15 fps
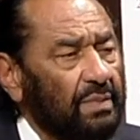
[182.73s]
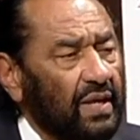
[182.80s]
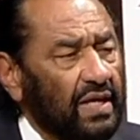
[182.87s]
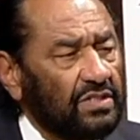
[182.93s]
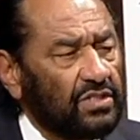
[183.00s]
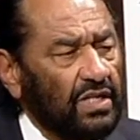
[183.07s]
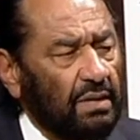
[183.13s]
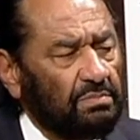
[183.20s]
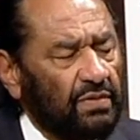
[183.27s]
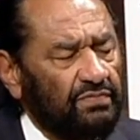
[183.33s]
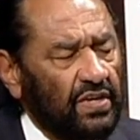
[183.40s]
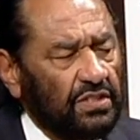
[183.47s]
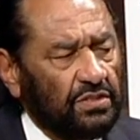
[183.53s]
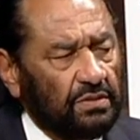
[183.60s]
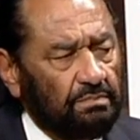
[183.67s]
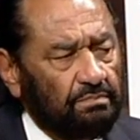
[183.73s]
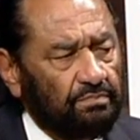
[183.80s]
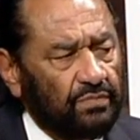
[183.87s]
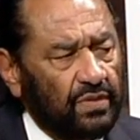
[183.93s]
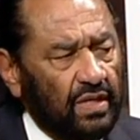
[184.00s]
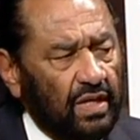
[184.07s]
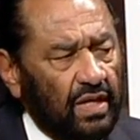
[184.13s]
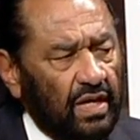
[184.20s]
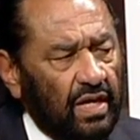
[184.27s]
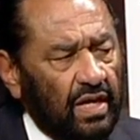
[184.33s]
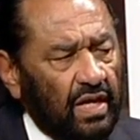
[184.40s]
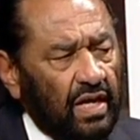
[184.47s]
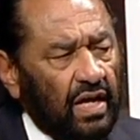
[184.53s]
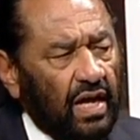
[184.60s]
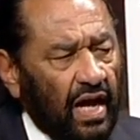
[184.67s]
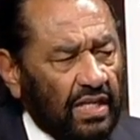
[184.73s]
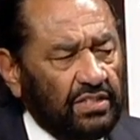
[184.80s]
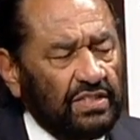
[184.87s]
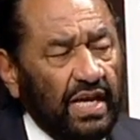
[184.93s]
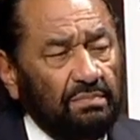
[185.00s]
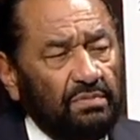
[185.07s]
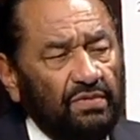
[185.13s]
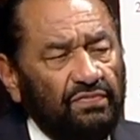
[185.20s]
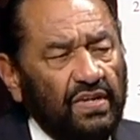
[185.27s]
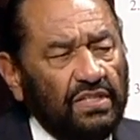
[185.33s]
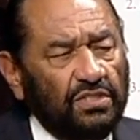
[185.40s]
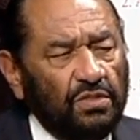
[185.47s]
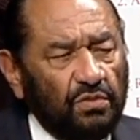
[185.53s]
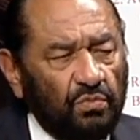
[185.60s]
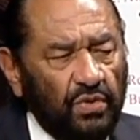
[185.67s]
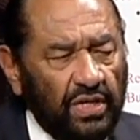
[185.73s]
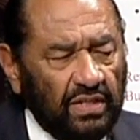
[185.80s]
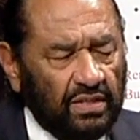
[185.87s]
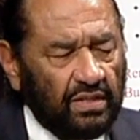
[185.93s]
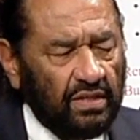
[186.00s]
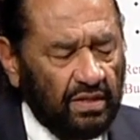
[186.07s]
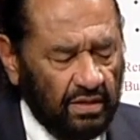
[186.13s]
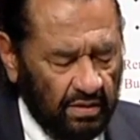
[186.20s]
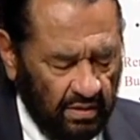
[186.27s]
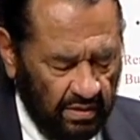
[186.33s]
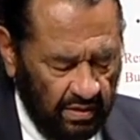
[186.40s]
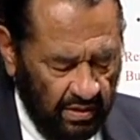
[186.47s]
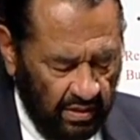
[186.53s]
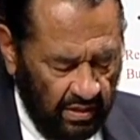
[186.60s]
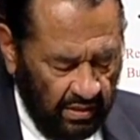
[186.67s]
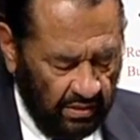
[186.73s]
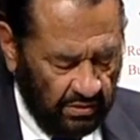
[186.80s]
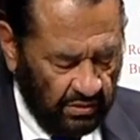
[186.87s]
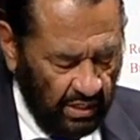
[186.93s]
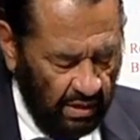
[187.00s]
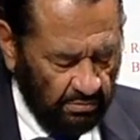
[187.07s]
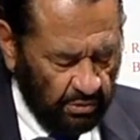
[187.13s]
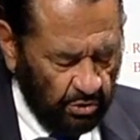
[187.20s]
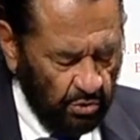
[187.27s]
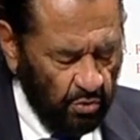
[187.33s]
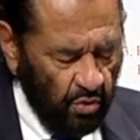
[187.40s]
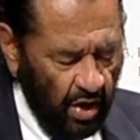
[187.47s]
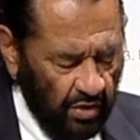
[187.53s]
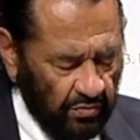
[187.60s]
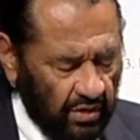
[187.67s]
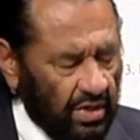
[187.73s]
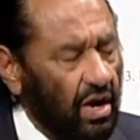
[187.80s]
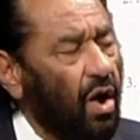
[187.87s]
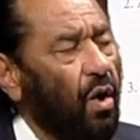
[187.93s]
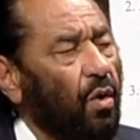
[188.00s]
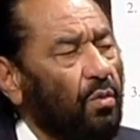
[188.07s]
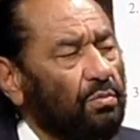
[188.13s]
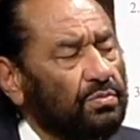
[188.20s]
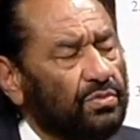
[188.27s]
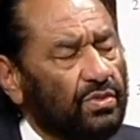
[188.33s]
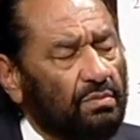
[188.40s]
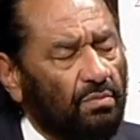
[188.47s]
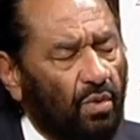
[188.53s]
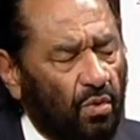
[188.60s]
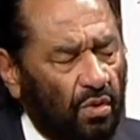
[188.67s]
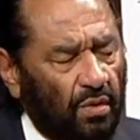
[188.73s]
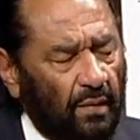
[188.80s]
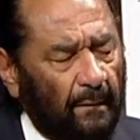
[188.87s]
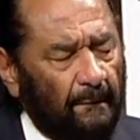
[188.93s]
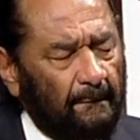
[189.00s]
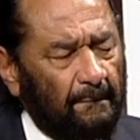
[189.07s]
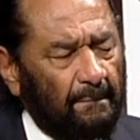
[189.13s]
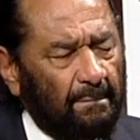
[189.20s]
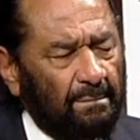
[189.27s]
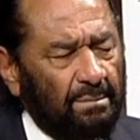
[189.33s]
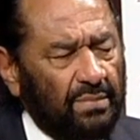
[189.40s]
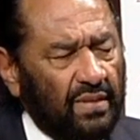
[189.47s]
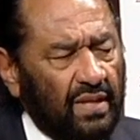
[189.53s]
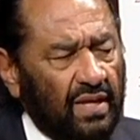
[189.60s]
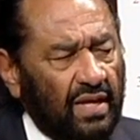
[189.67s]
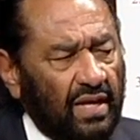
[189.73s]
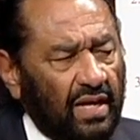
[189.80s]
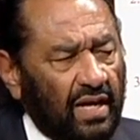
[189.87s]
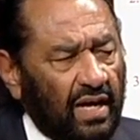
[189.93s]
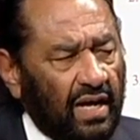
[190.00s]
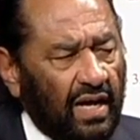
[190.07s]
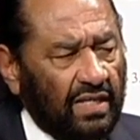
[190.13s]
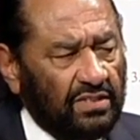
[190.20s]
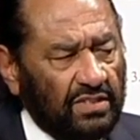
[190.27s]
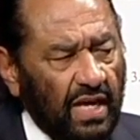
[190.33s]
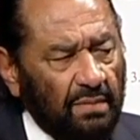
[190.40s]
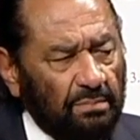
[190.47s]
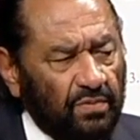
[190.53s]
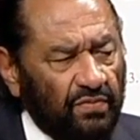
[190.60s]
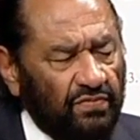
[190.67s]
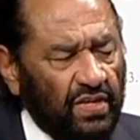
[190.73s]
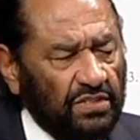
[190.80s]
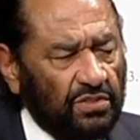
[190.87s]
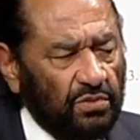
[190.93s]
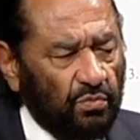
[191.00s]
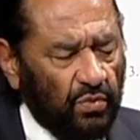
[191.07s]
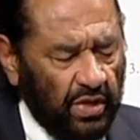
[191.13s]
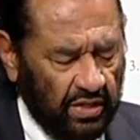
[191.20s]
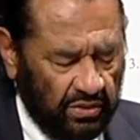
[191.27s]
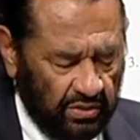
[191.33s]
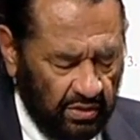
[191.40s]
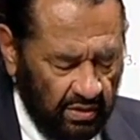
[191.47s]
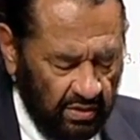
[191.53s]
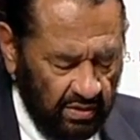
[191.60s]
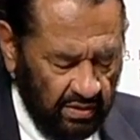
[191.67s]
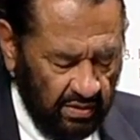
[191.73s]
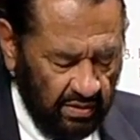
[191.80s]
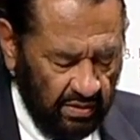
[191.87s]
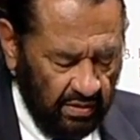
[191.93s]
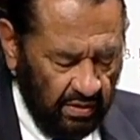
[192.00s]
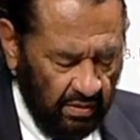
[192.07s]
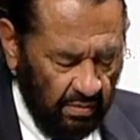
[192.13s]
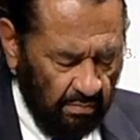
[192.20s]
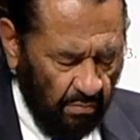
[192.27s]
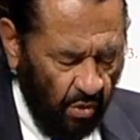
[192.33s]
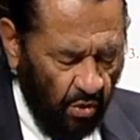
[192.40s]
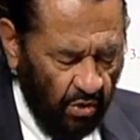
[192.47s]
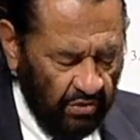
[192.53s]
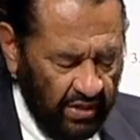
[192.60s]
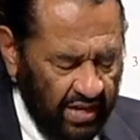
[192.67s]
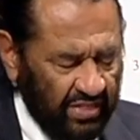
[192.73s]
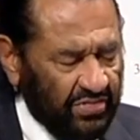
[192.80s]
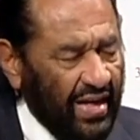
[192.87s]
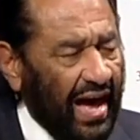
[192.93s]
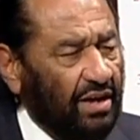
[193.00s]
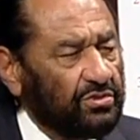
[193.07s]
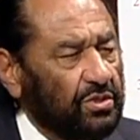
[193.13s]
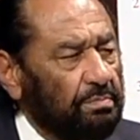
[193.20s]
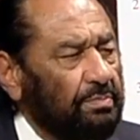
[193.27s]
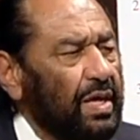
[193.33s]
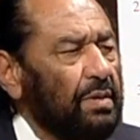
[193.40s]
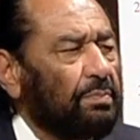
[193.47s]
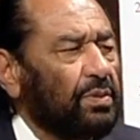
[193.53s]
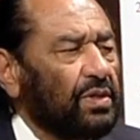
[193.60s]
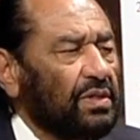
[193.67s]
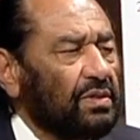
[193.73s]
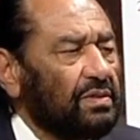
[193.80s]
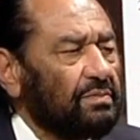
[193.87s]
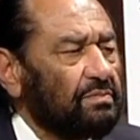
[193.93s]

a subdivision, a subdivision with some 200 homes or more, a subdivision with more than a 1,000 people,